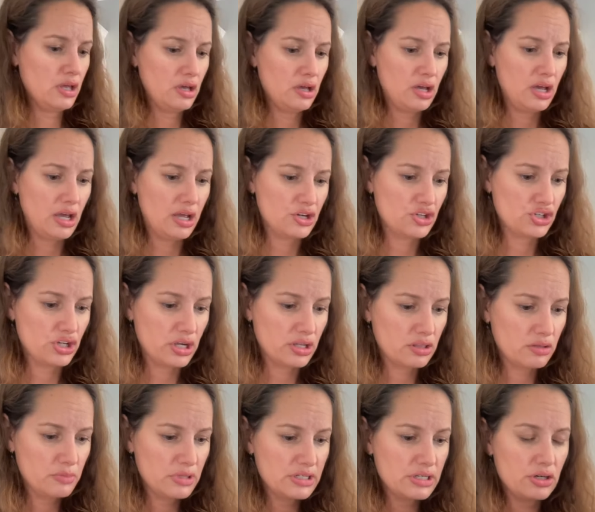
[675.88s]
I checked the
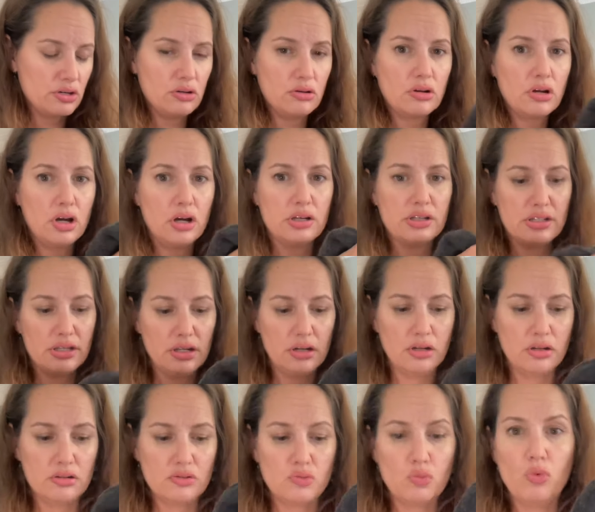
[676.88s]
material content. It
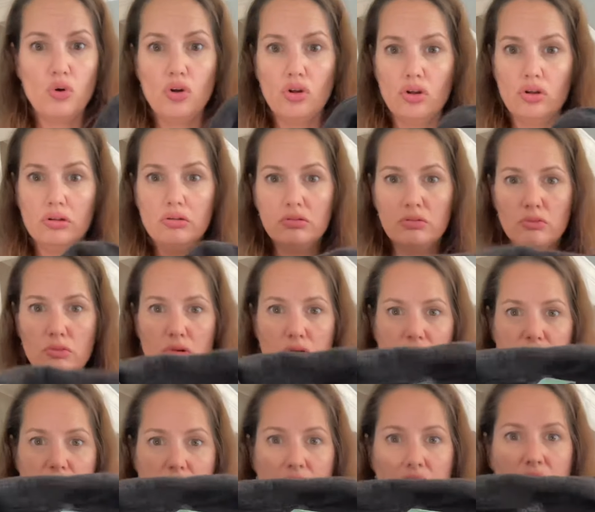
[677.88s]
was wool. Wool's
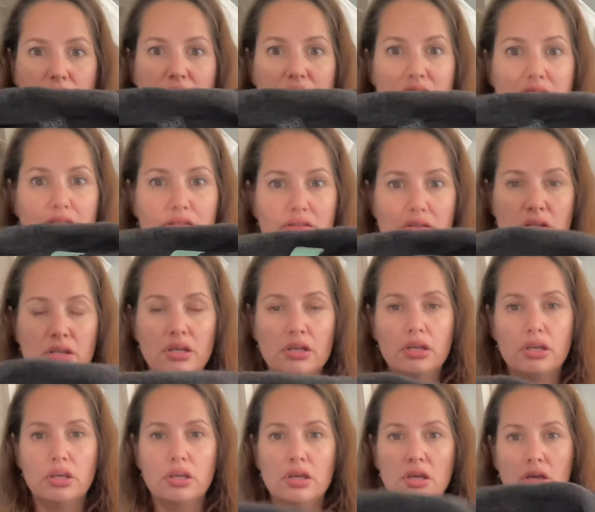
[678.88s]
a nice,
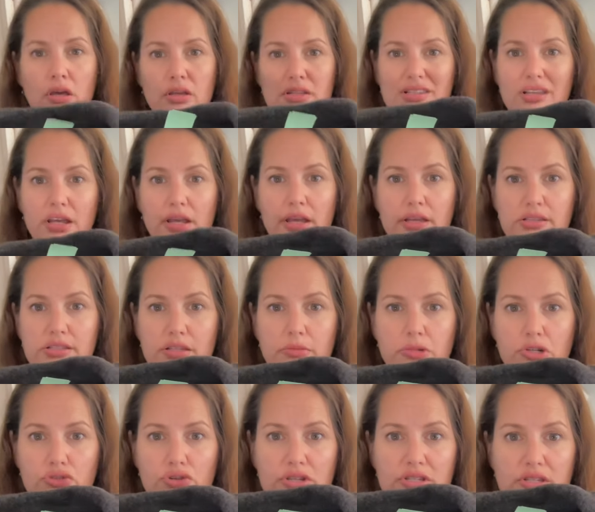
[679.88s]
it's got
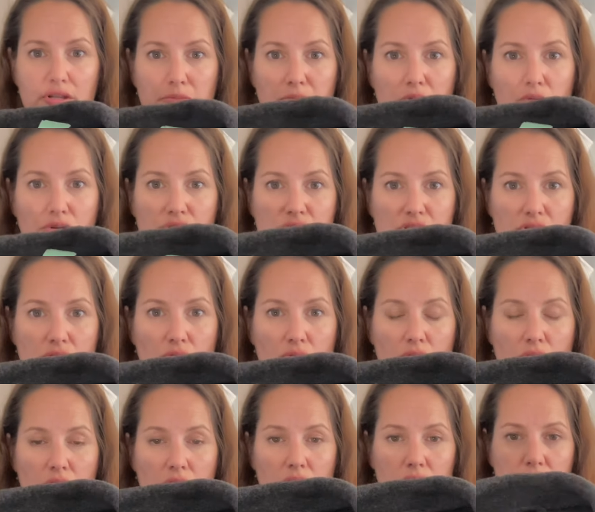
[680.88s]
asymmetry zipper, which is
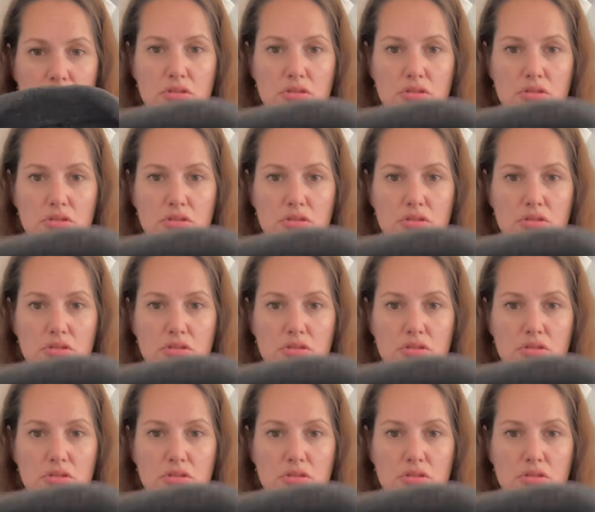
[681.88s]
cool.